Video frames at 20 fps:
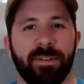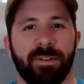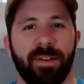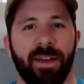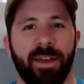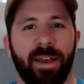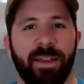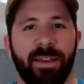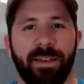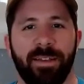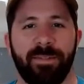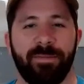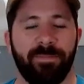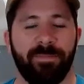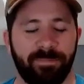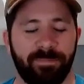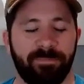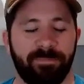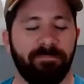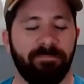I
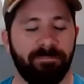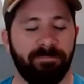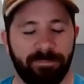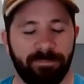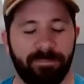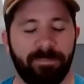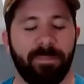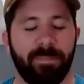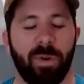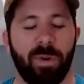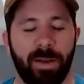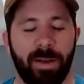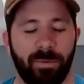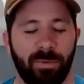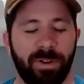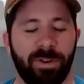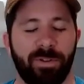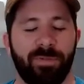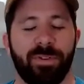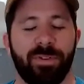
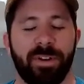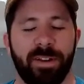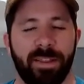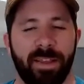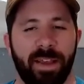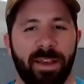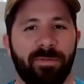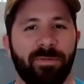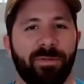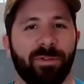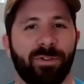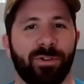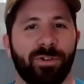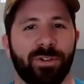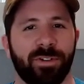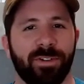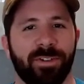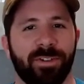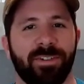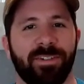would agree to that for
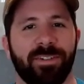sure.